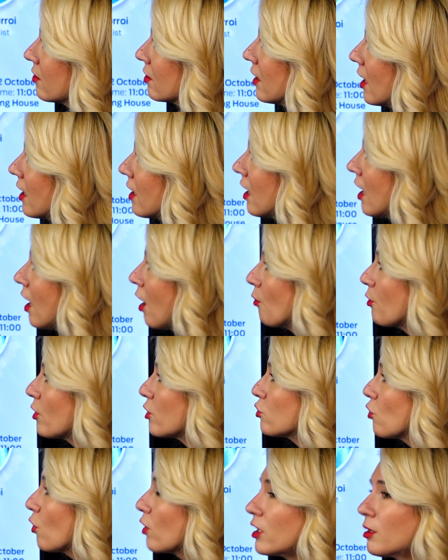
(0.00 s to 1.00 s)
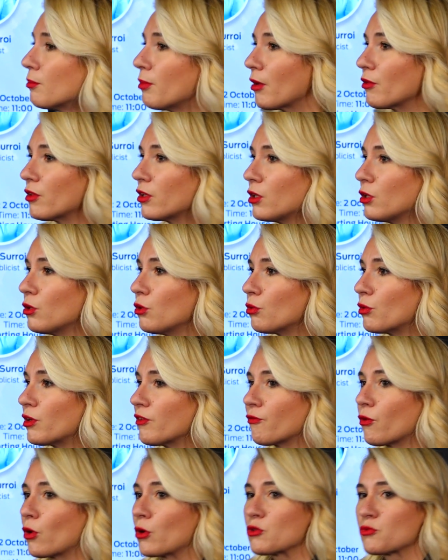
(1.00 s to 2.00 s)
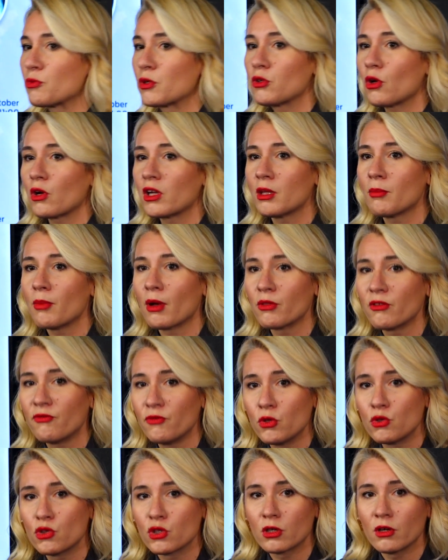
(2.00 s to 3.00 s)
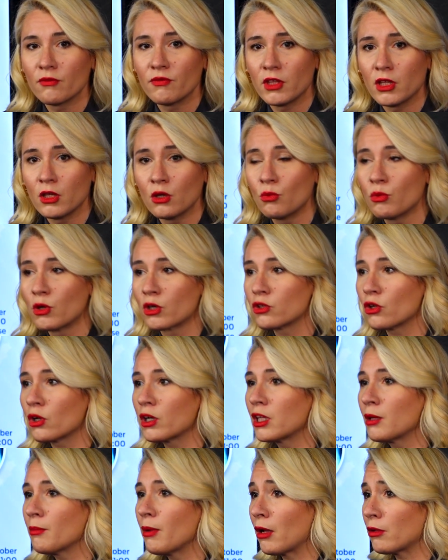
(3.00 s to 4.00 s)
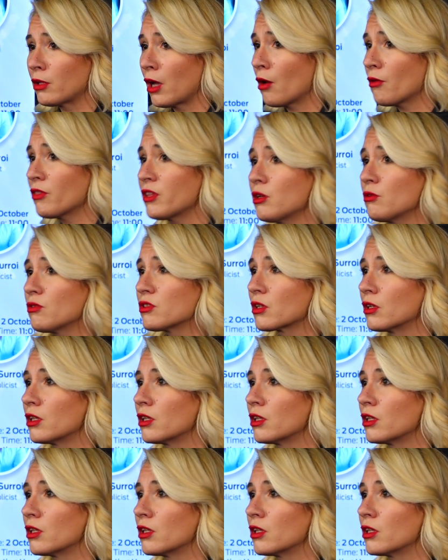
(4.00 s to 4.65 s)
Today we're talking about the EU reforms, we're talking about the future of the EU, we're talking about how the EU is